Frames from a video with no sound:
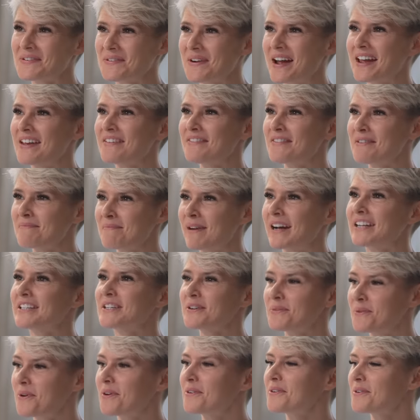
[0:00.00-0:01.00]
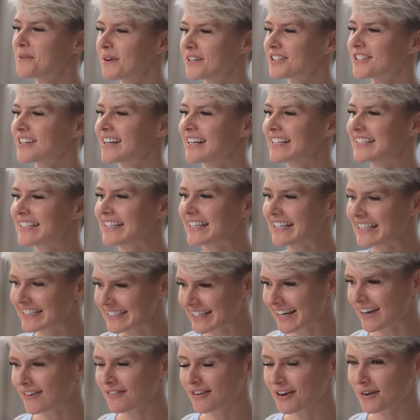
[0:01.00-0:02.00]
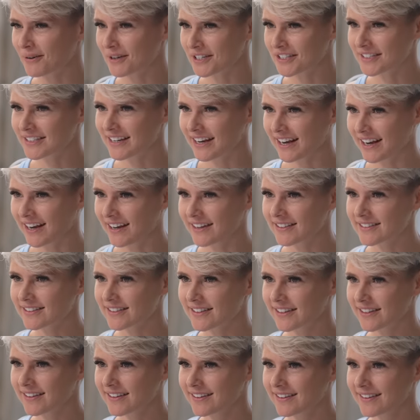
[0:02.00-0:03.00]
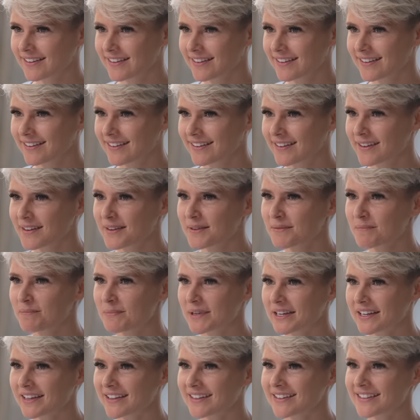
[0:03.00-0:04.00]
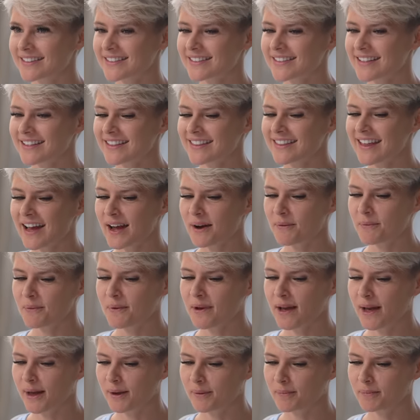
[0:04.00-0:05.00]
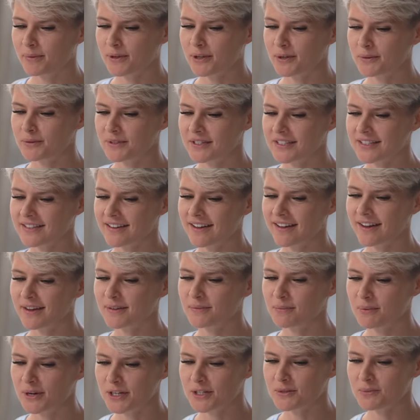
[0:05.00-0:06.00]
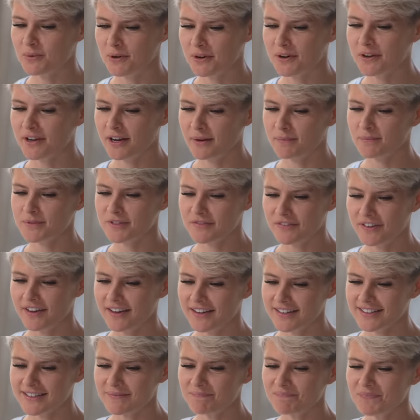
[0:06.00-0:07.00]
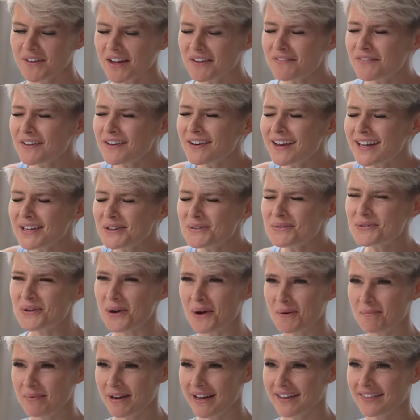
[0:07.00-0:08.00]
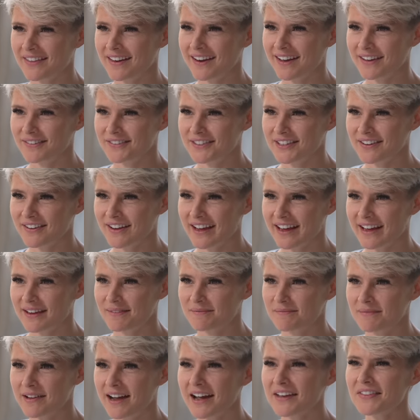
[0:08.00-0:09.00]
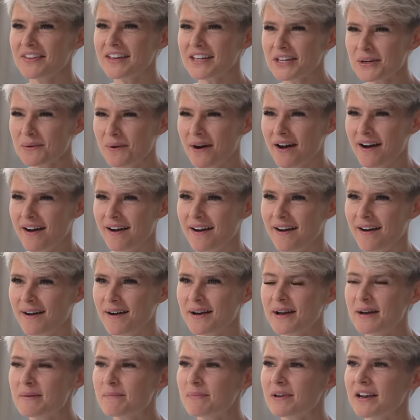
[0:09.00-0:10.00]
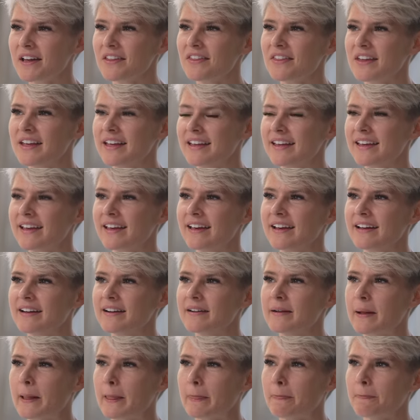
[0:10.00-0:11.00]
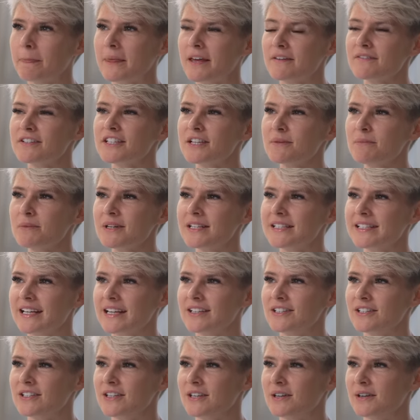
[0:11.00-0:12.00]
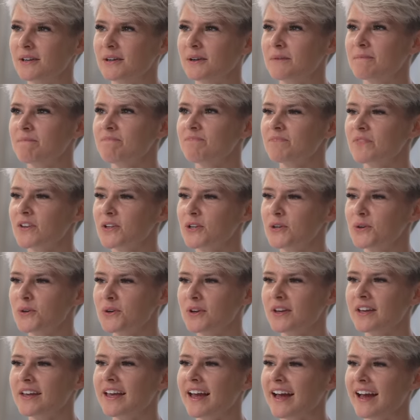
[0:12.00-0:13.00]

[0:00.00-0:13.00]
the wave of magic wand question is the exact right question to ask, because that will help you decide which one comes first. I feel like you're not playing the lifestyle game. I think you are, but I think if someone said to you, you can